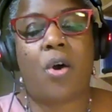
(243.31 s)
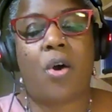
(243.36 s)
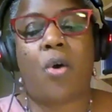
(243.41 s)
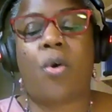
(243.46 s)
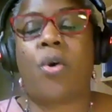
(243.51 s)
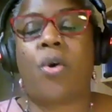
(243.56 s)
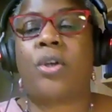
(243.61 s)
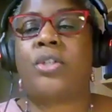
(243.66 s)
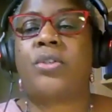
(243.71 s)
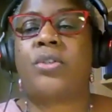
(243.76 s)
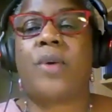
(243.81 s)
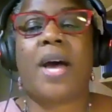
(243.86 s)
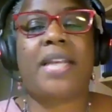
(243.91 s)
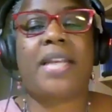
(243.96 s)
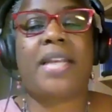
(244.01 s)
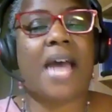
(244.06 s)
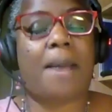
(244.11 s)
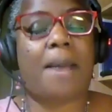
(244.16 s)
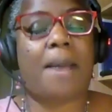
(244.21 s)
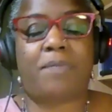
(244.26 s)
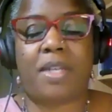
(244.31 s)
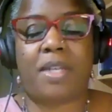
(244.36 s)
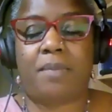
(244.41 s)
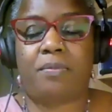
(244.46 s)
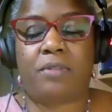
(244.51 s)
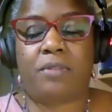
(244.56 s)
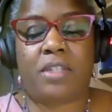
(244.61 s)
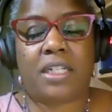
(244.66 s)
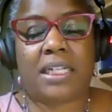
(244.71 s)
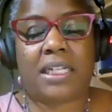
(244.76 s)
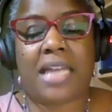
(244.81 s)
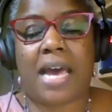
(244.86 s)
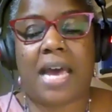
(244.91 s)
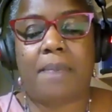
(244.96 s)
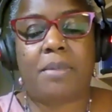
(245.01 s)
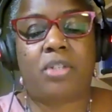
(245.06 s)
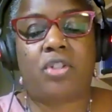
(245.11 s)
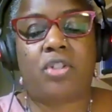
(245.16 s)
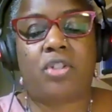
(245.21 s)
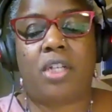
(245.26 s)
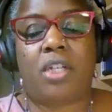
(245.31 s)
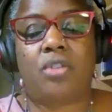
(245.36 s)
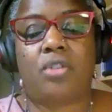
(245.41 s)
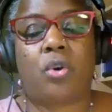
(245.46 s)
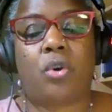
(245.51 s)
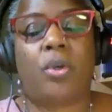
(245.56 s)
or to adapt them to climate change,